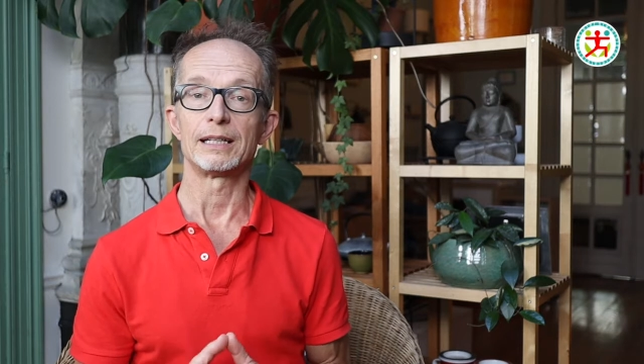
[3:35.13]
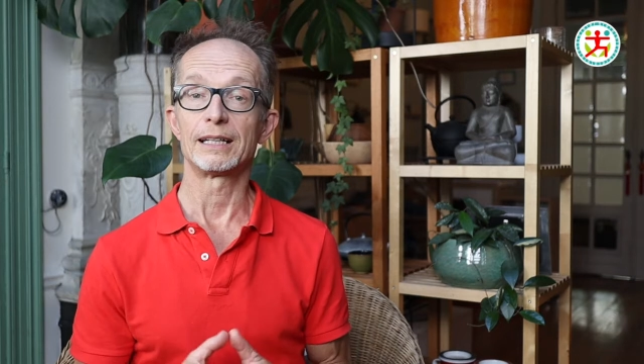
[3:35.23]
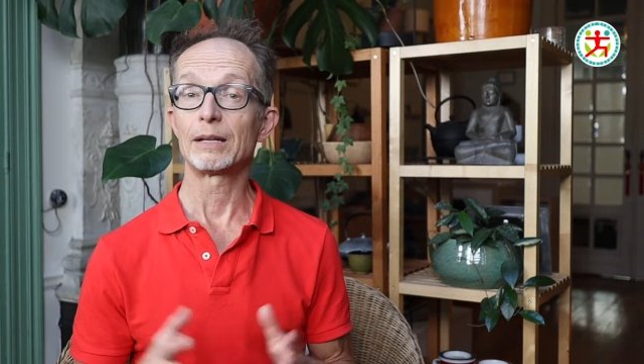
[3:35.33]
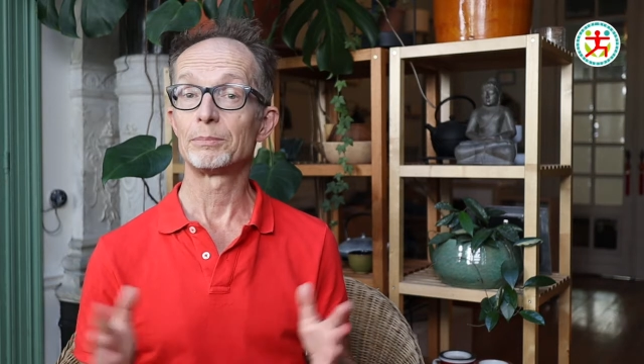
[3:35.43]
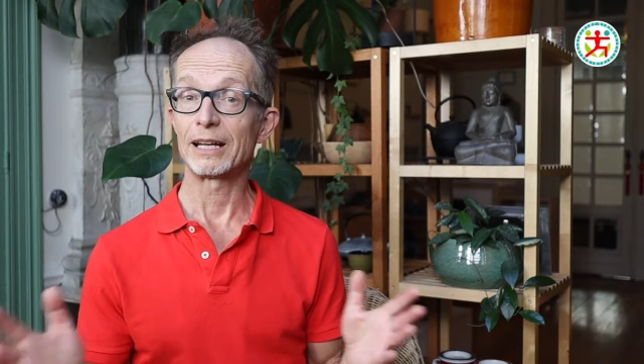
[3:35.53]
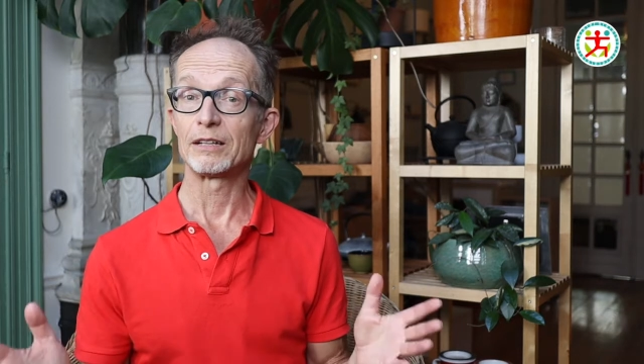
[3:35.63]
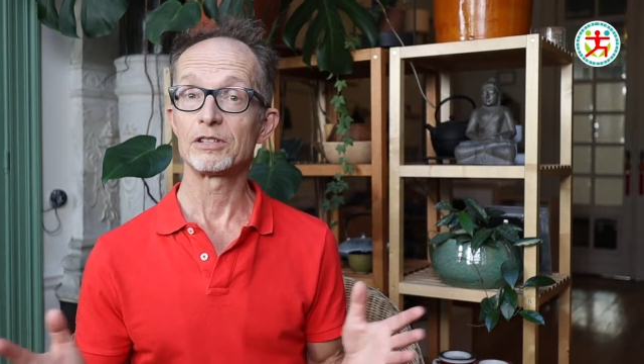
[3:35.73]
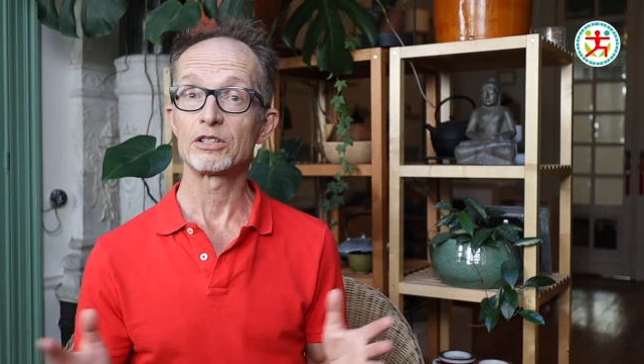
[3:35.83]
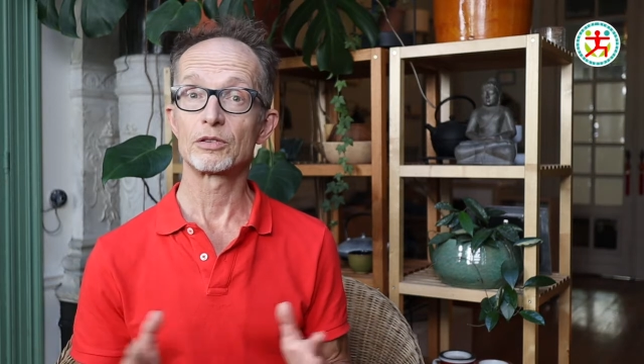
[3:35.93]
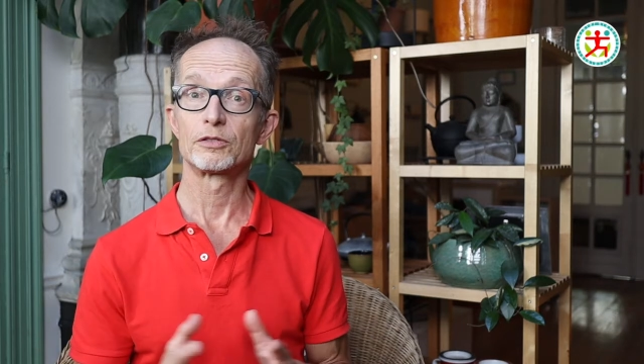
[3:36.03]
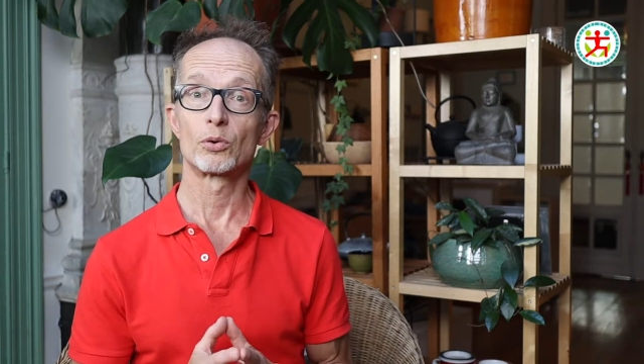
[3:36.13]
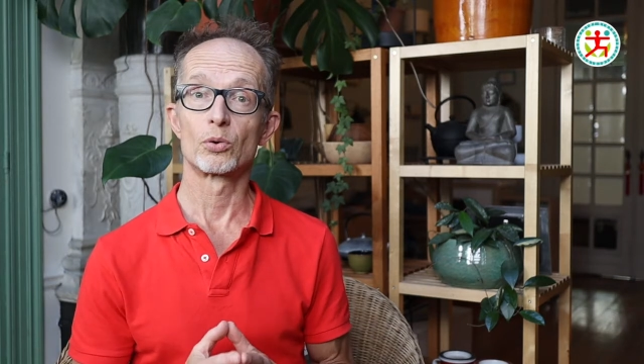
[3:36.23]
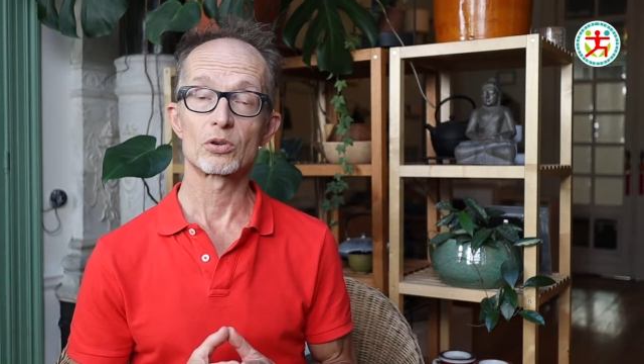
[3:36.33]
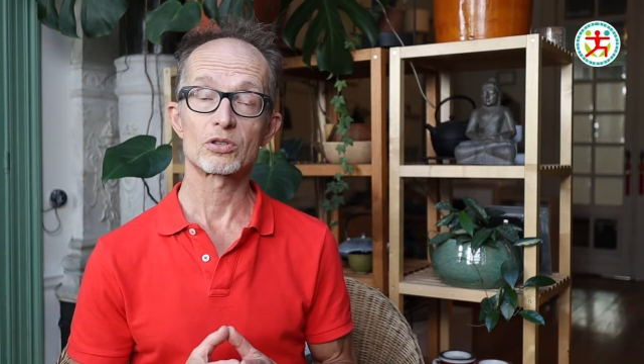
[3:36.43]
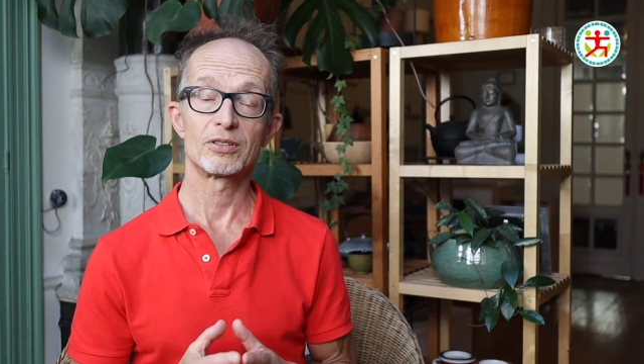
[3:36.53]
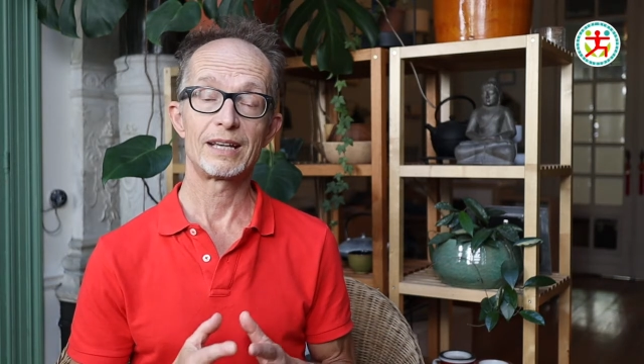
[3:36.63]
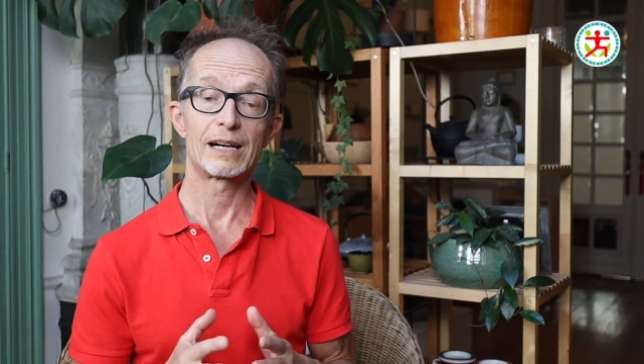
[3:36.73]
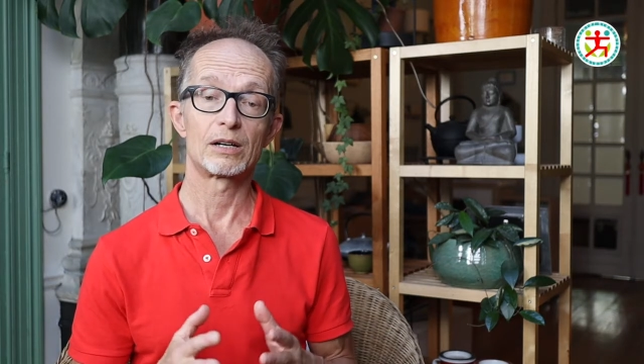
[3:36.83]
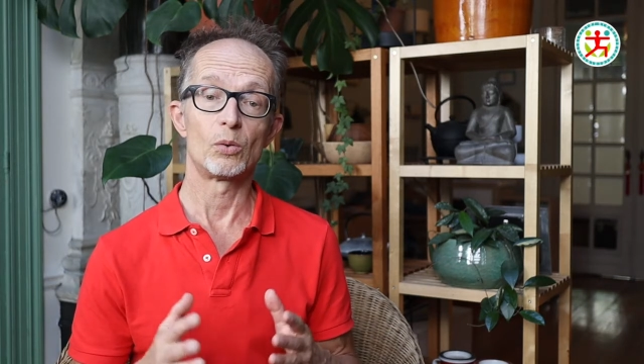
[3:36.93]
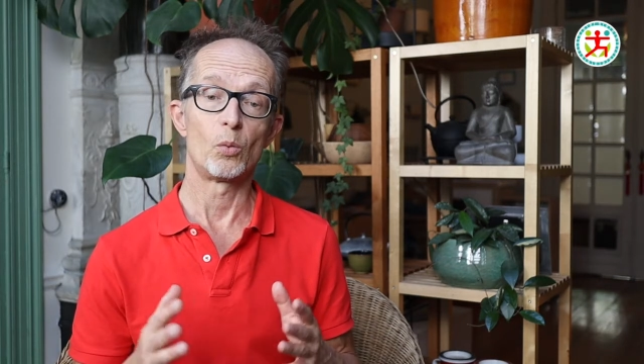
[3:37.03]
And that benefits, of course,
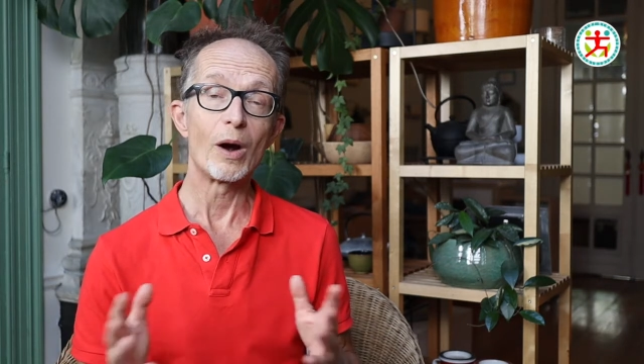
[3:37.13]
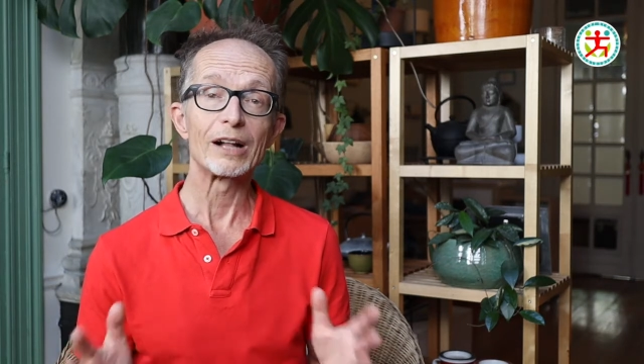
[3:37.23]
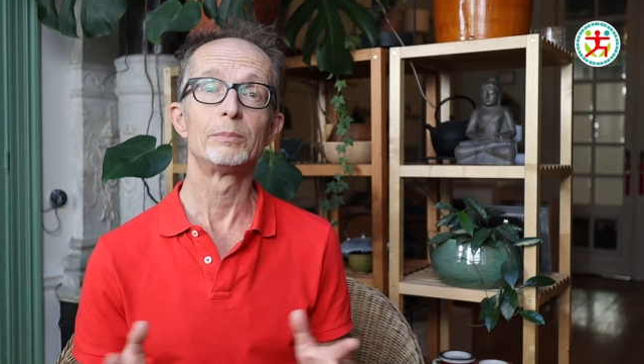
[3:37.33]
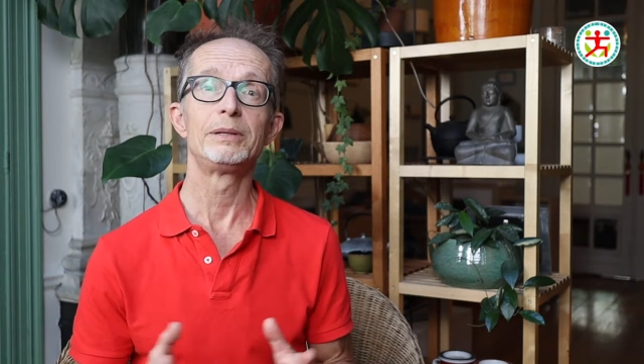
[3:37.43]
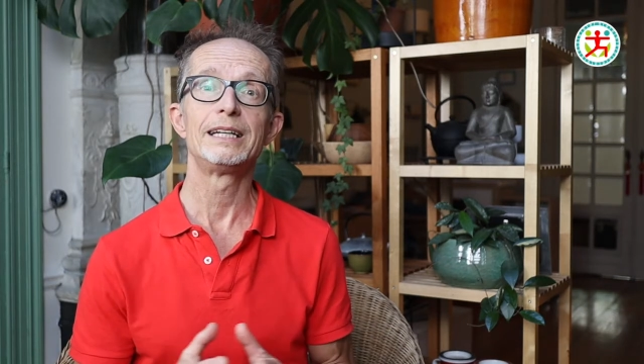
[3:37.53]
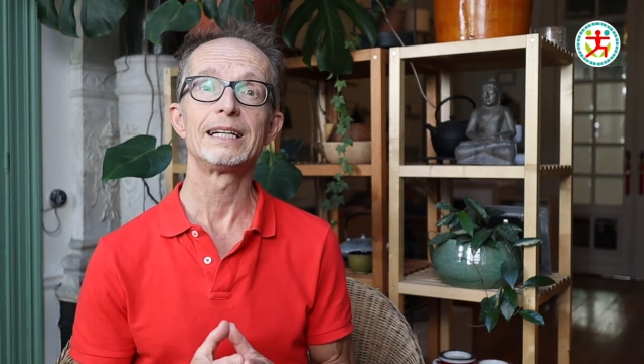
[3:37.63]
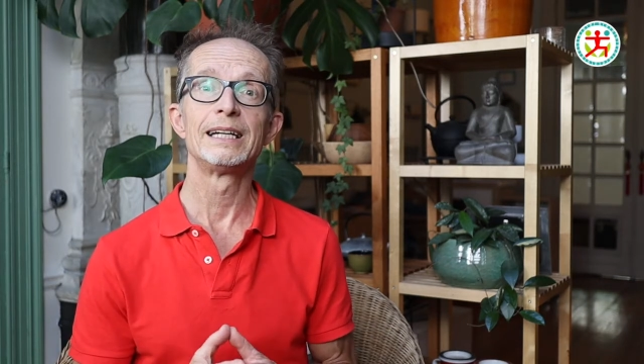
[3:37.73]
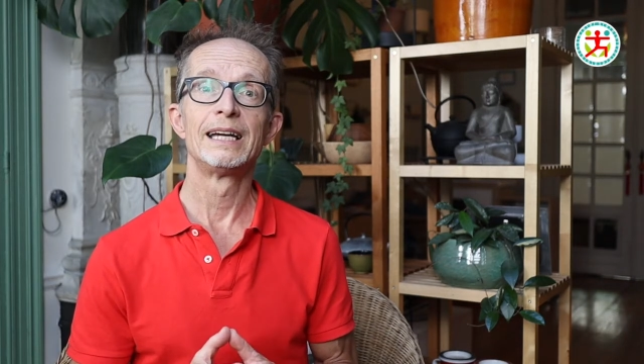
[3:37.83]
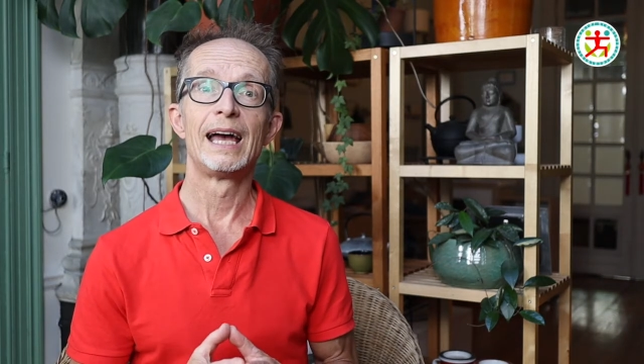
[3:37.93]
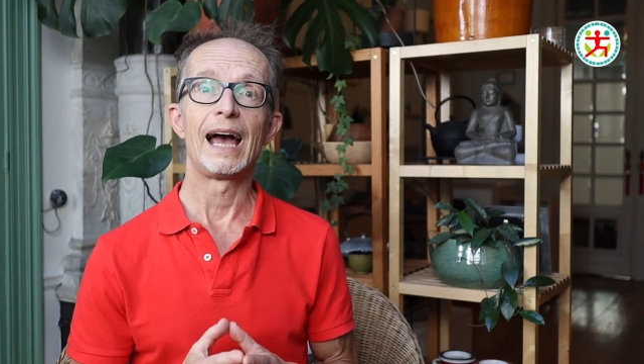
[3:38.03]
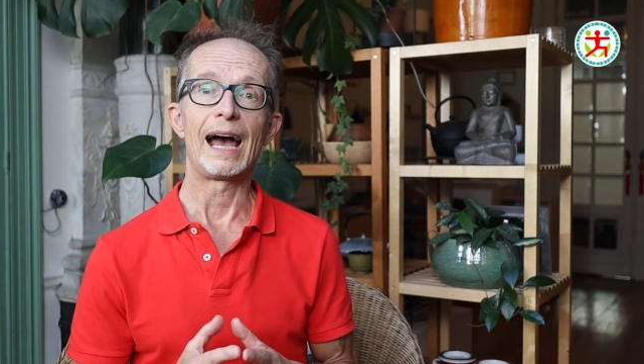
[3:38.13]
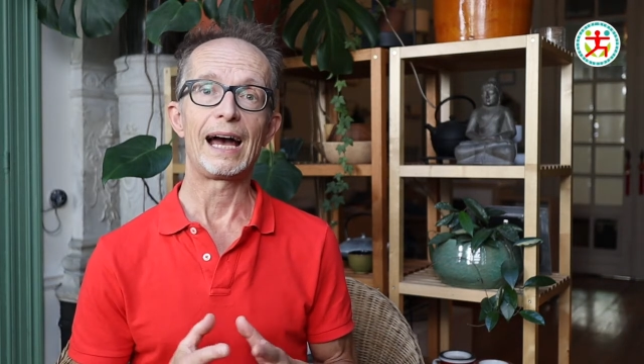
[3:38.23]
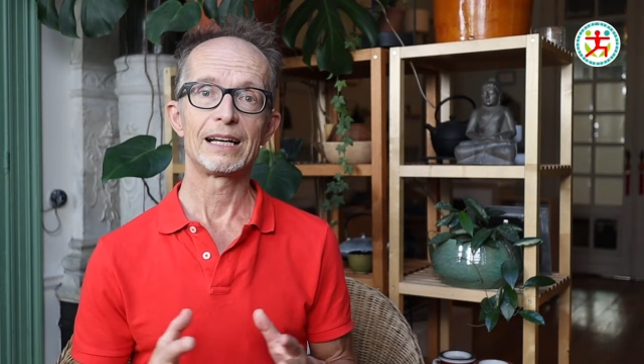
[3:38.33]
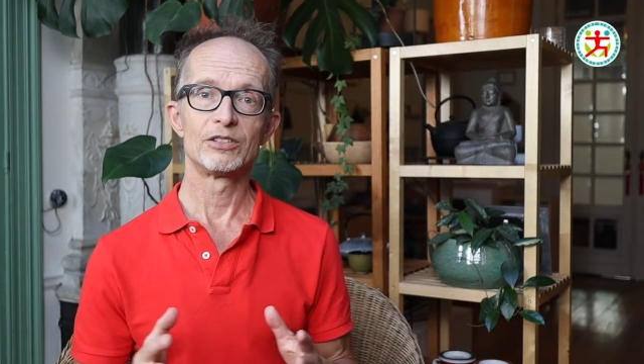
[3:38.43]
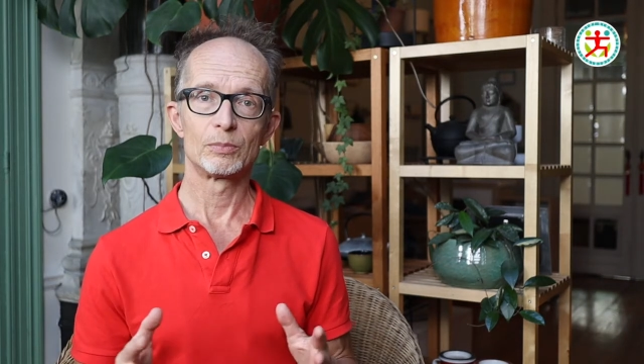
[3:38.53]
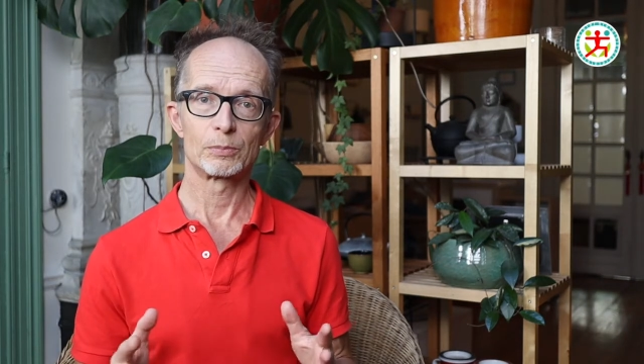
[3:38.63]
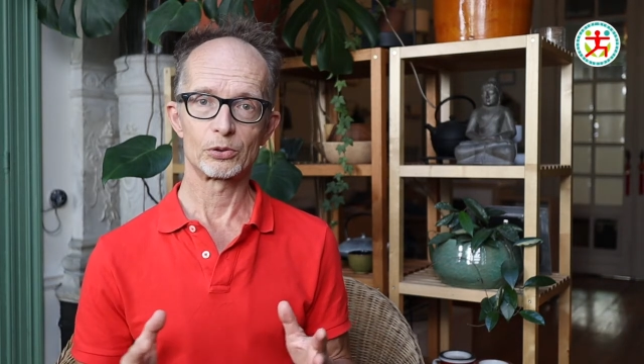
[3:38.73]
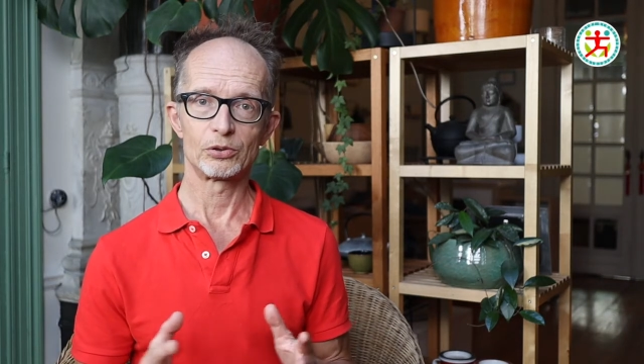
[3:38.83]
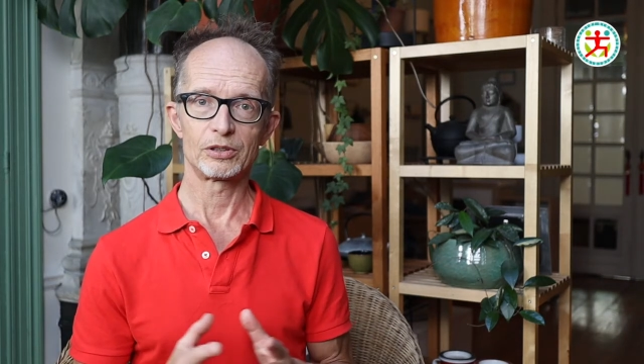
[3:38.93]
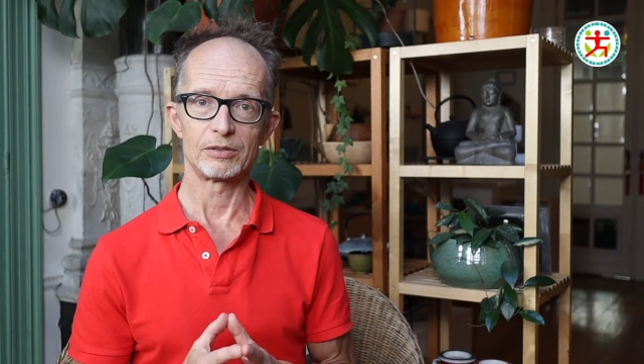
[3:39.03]
their well-being and
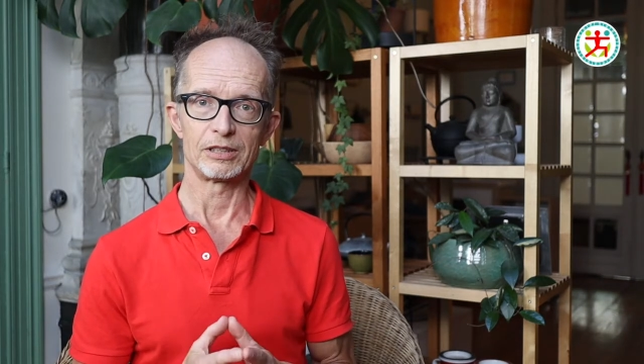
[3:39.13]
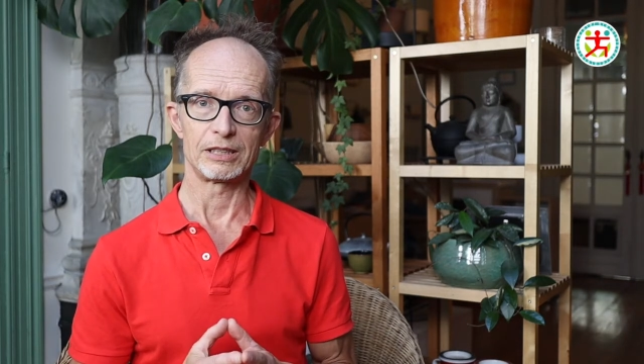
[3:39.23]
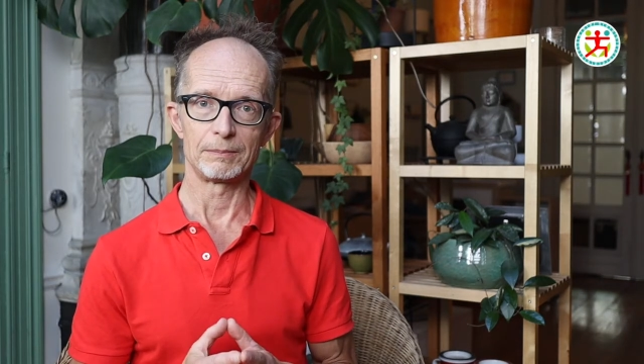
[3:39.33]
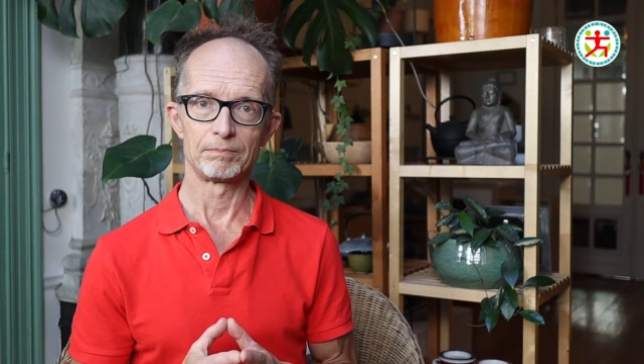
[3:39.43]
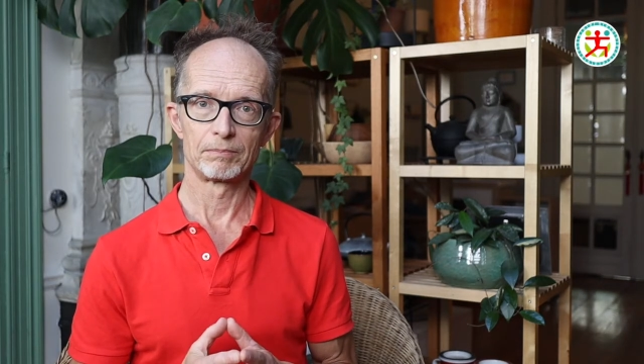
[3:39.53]
productivity.